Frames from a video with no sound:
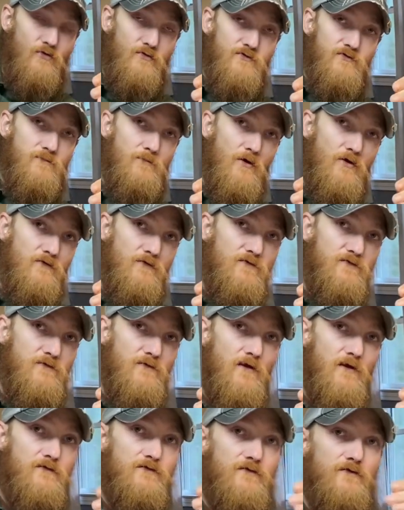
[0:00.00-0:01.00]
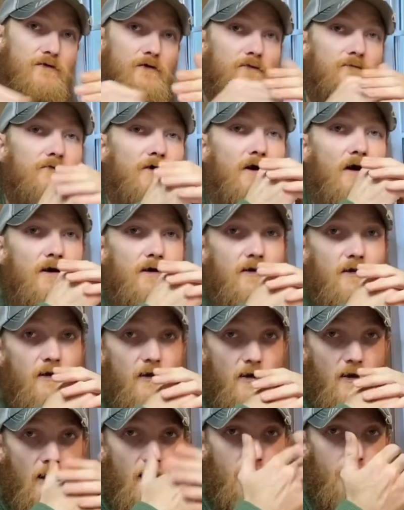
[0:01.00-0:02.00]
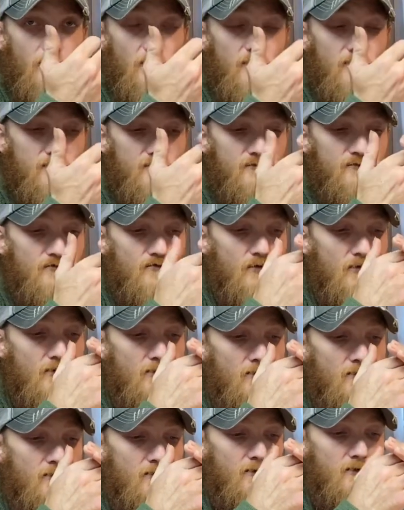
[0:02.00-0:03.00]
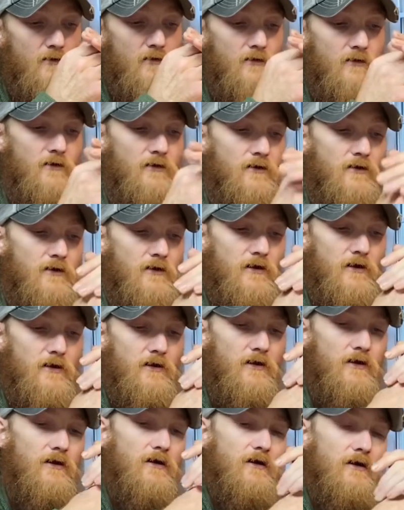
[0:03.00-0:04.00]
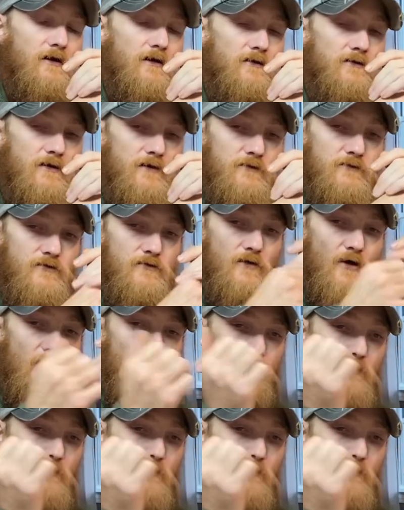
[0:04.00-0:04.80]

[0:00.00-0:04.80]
Smoky section of the Appalachian Trail. And then you hop